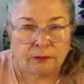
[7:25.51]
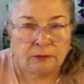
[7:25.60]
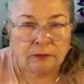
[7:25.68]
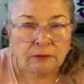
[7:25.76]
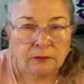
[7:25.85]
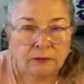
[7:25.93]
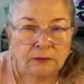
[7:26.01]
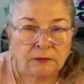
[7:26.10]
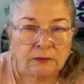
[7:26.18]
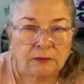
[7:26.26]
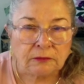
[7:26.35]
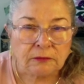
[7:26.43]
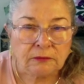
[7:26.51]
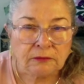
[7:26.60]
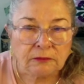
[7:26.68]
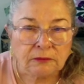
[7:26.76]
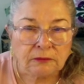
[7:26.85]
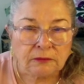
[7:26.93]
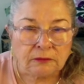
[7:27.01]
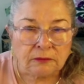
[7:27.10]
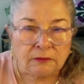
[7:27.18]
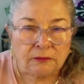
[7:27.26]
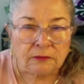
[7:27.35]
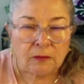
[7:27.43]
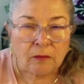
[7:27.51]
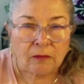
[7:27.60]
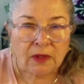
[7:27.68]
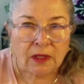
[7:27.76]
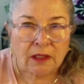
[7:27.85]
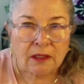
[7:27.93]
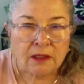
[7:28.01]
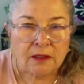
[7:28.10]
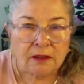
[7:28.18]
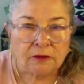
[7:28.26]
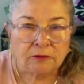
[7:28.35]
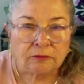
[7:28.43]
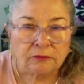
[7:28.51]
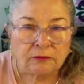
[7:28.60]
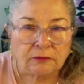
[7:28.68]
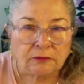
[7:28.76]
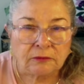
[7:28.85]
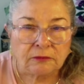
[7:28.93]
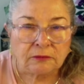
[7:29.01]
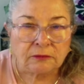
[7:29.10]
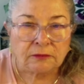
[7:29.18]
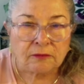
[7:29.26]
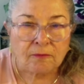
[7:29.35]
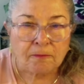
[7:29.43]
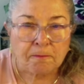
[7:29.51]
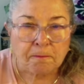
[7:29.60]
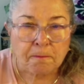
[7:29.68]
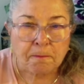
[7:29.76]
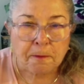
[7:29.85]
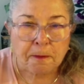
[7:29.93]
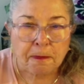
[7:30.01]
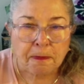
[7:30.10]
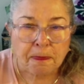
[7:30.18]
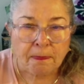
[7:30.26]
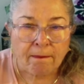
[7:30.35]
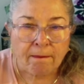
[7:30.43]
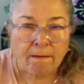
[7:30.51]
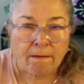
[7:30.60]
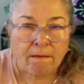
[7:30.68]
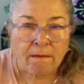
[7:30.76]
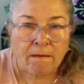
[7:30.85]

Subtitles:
No words are spoken by the person on screen.